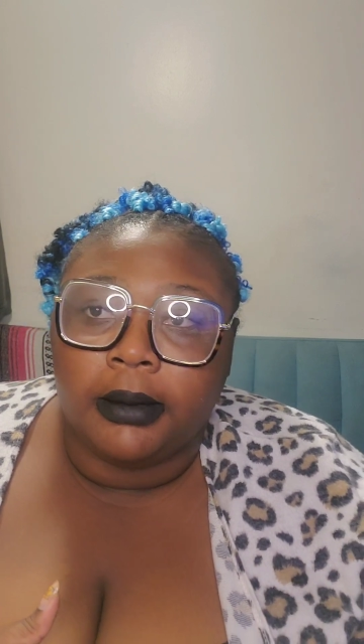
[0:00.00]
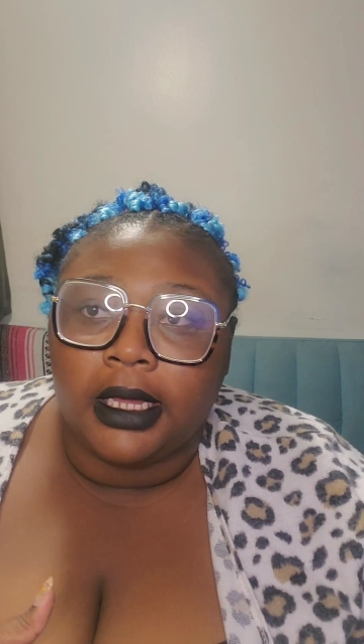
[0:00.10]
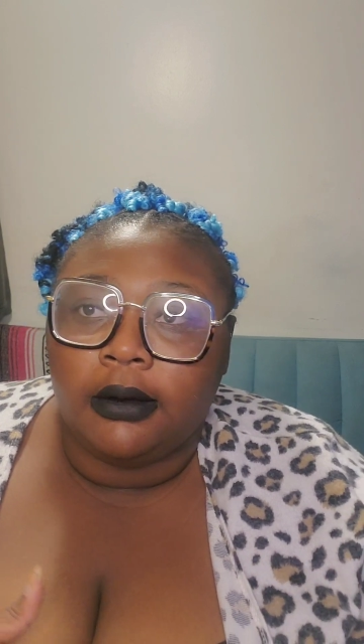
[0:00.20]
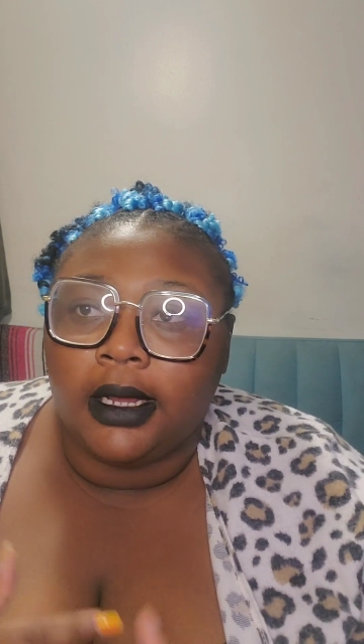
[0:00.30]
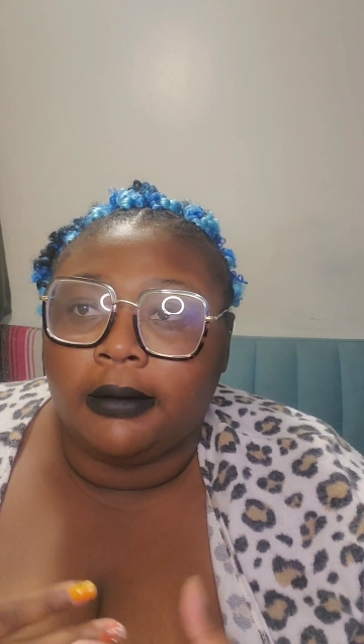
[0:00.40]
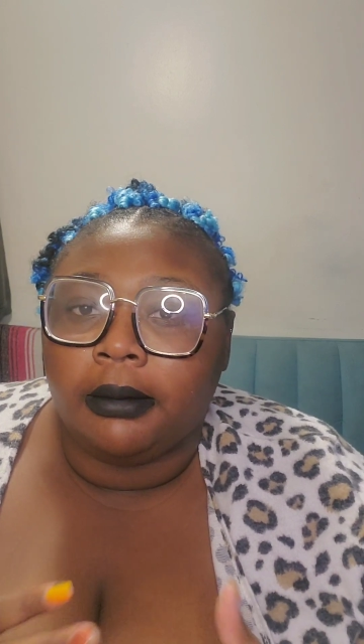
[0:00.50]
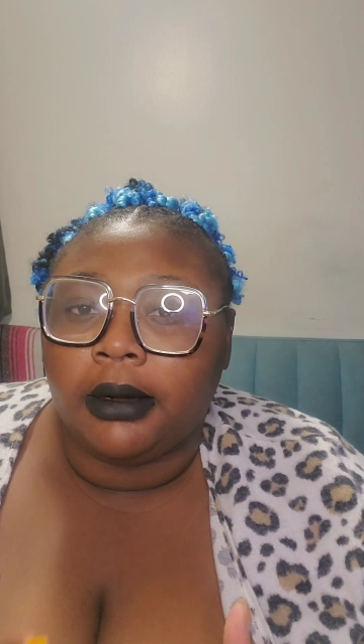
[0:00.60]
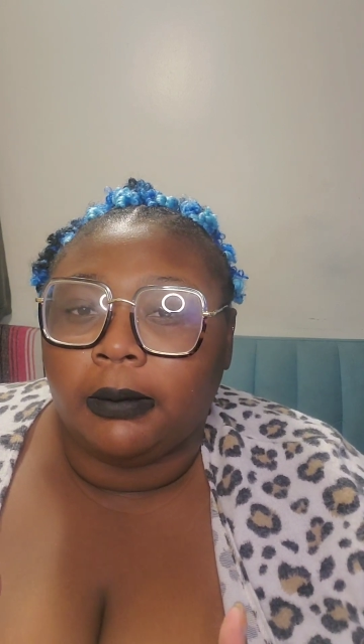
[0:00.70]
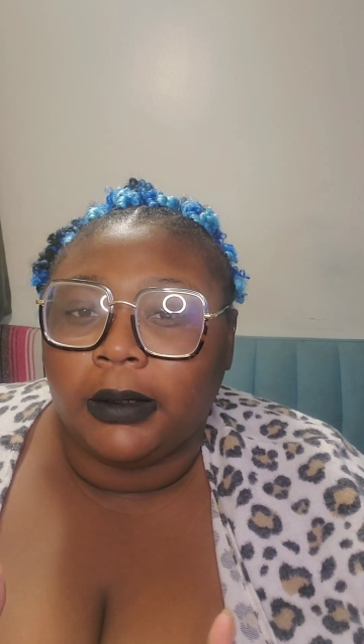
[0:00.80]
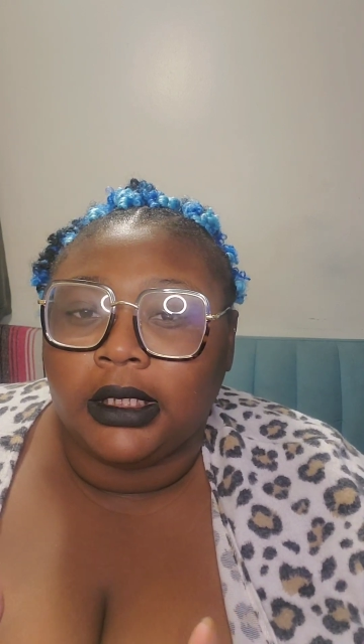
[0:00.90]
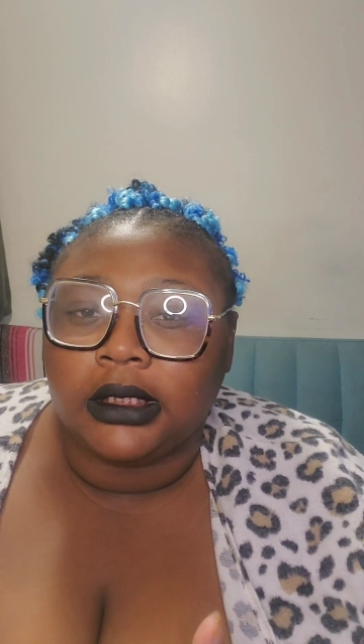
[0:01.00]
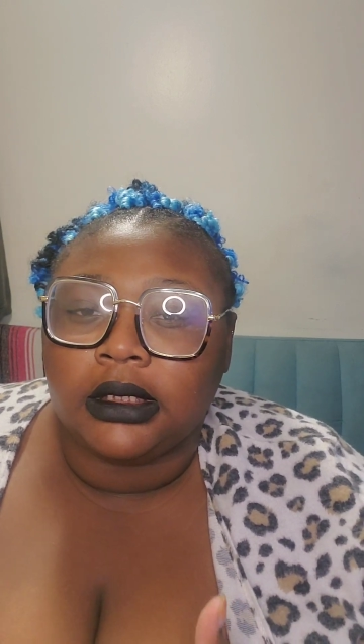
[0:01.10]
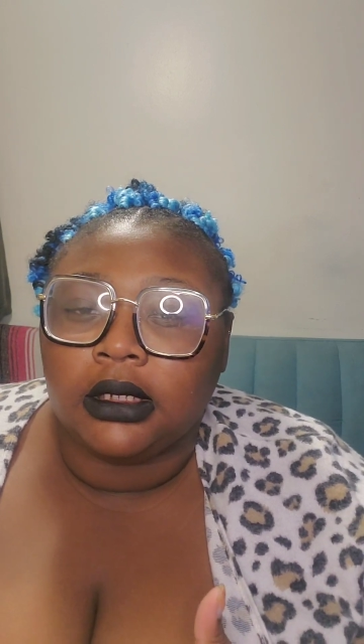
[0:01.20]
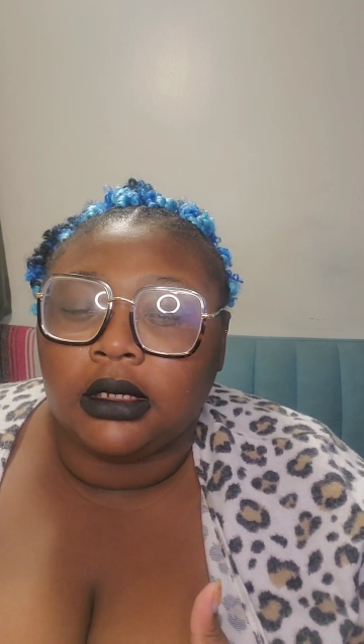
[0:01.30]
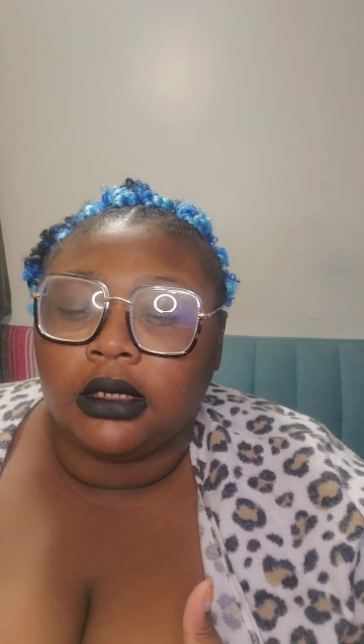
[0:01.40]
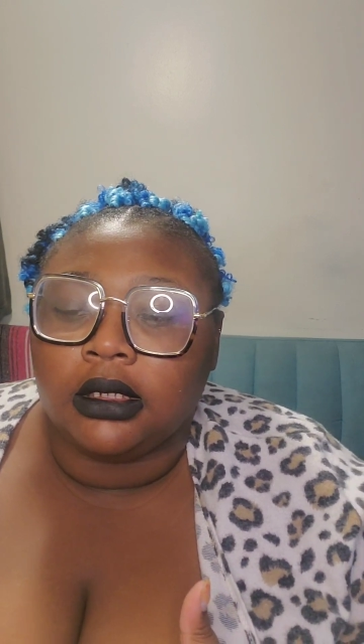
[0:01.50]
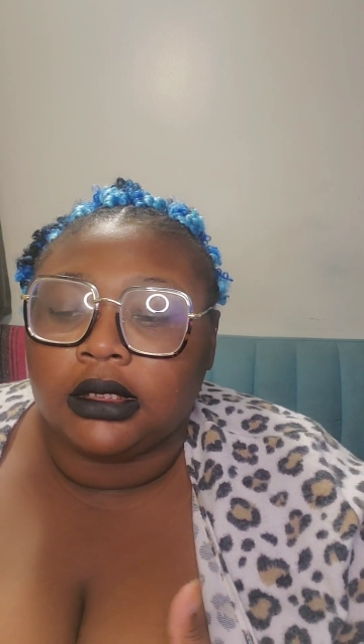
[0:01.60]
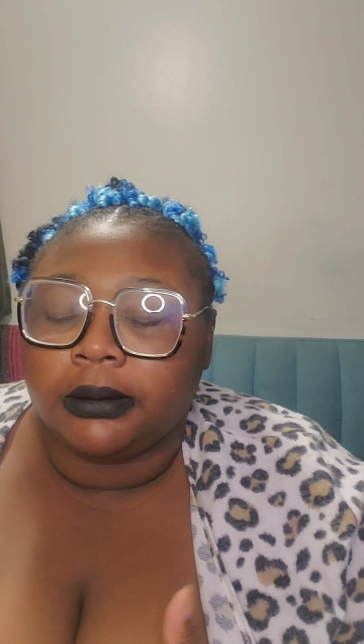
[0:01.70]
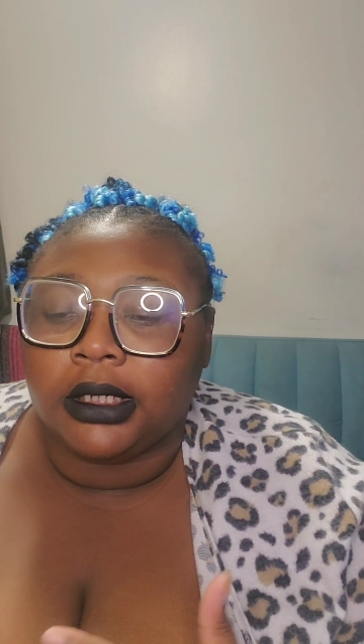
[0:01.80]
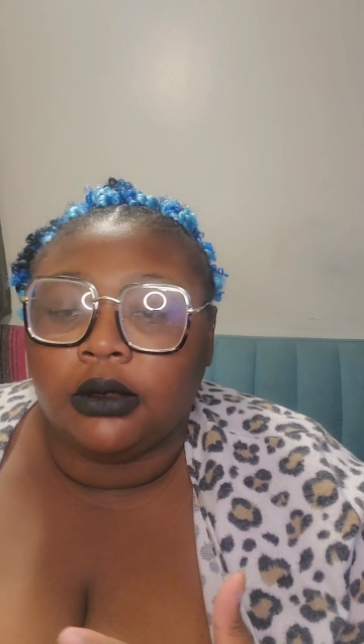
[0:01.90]
I don't have a problem with this,
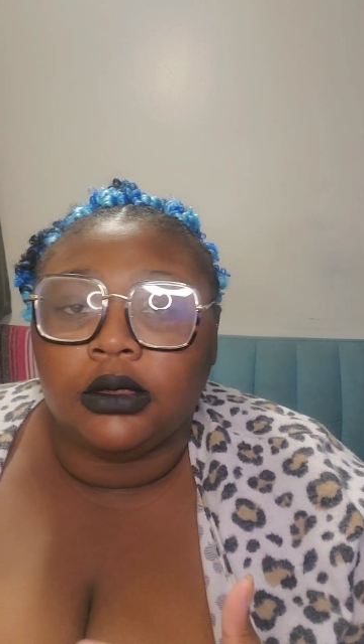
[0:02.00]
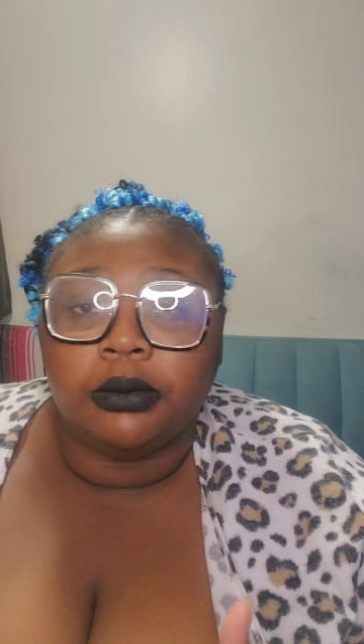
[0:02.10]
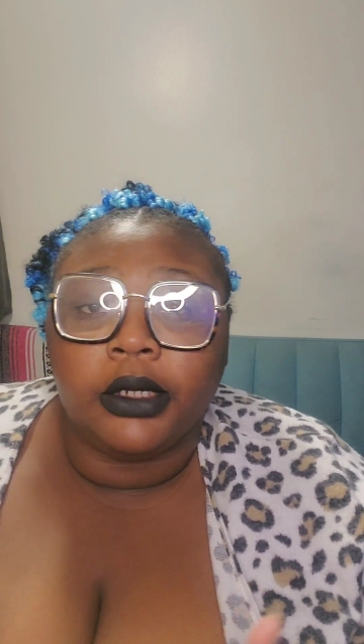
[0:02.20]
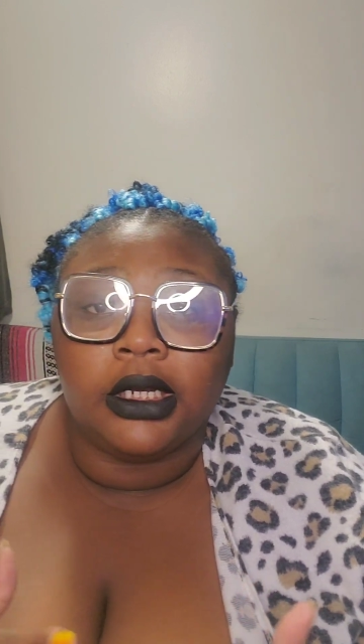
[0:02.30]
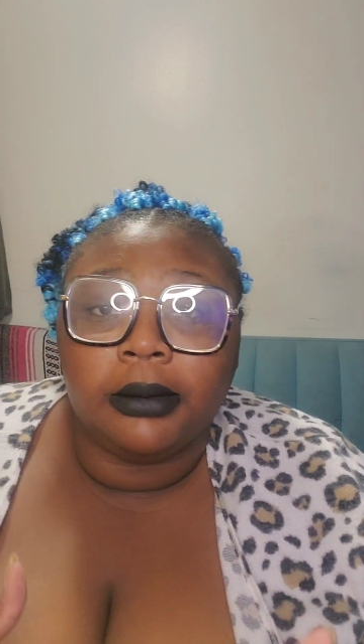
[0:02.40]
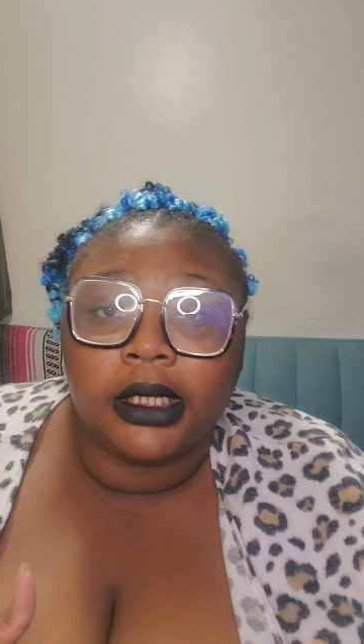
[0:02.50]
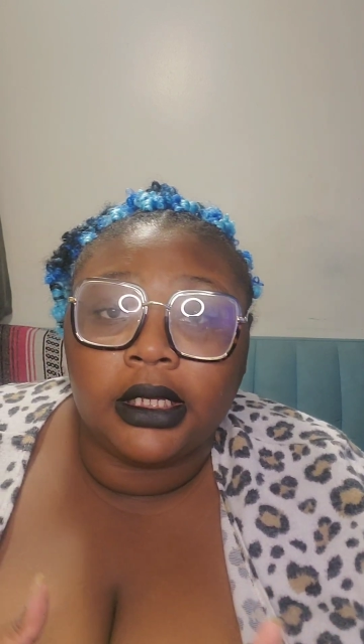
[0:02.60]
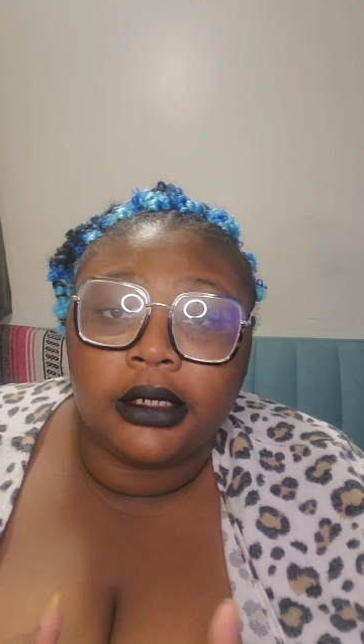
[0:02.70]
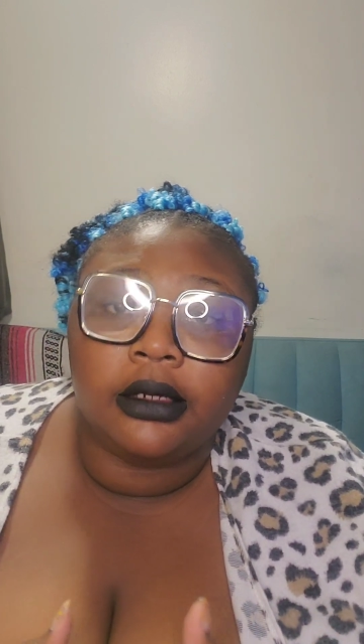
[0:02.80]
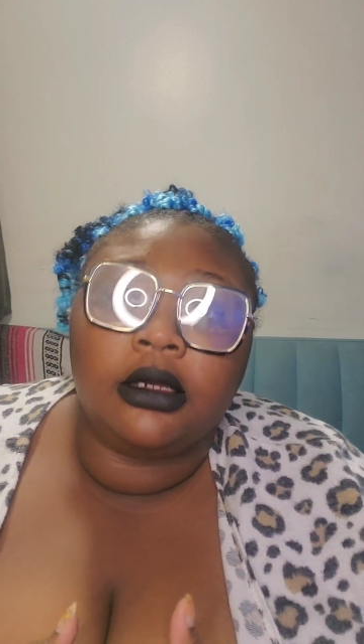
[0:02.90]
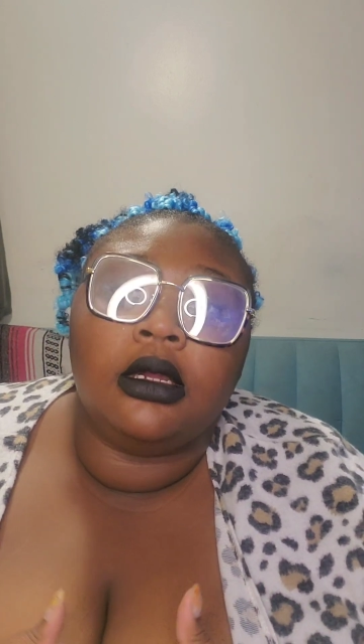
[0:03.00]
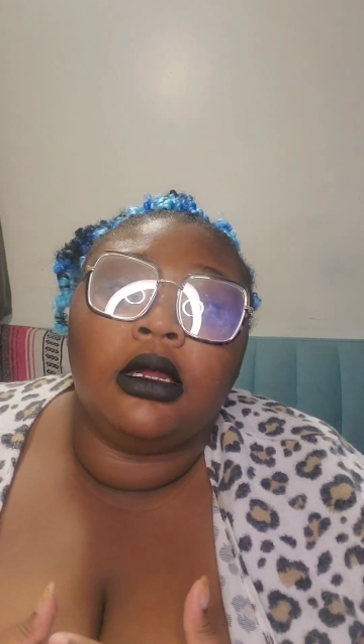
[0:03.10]
somebody who's braiding my hair